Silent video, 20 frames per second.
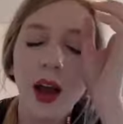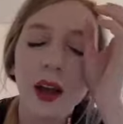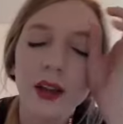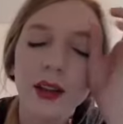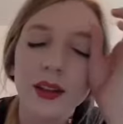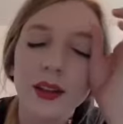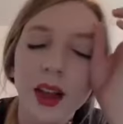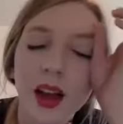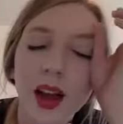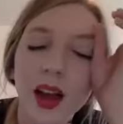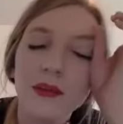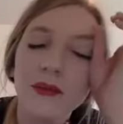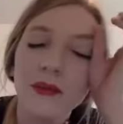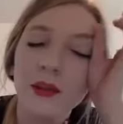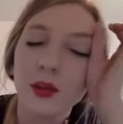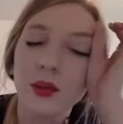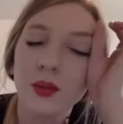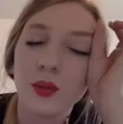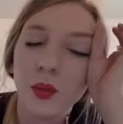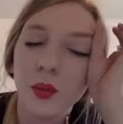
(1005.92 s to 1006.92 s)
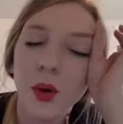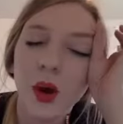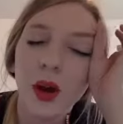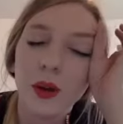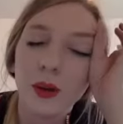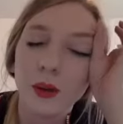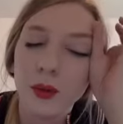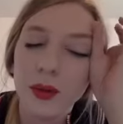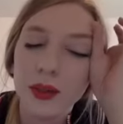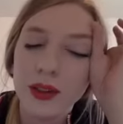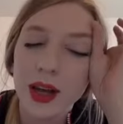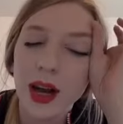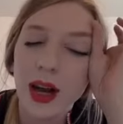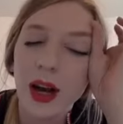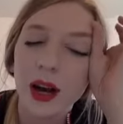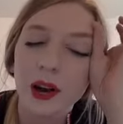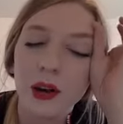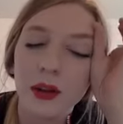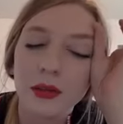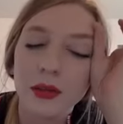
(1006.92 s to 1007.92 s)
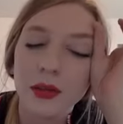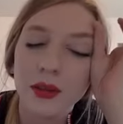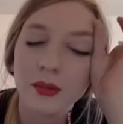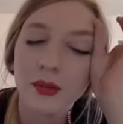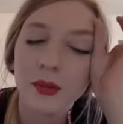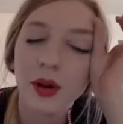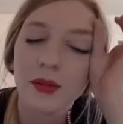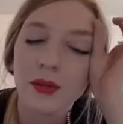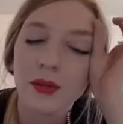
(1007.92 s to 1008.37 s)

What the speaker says: the iPhone 1 was out. Smartphones